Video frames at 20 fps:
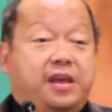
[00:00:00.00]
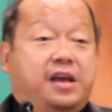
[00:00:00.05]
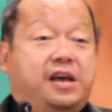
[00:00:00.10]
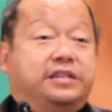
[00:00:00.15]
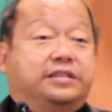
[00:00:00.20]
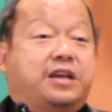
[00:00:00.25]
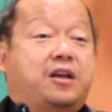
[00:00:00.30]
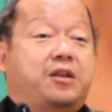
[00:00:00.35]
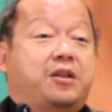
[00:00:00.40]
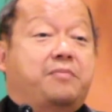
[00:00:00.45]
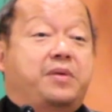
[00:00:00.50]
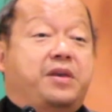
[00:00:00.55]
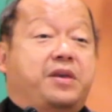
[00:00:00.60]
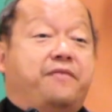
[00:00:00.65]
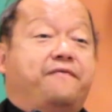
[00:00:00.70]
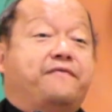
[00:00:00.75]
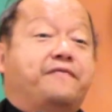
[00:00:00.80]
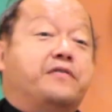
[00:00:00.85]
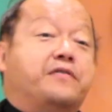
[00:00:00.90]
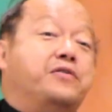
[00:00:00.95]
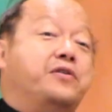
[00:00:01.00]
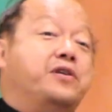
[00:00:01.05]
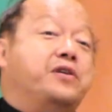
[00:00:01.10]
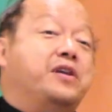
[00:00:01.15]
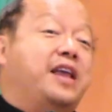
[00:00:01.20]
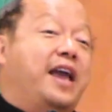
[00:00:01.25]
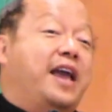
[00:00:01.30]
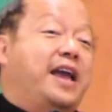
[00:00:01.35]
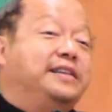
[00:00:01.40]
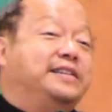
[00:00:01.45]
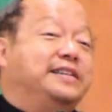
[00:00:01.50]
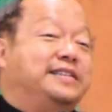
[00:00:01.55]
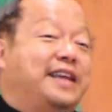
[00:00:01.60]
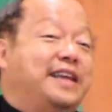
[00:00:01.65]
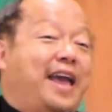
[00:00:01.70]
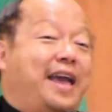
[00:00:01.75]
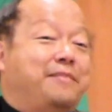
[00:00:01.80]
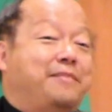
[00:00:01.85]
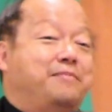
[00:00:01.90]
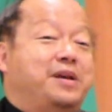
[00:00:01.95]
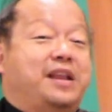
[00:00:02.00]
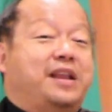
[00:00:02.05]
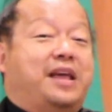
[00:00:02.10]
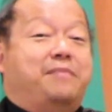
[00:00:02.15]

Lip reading: It's going to be food, entertainment,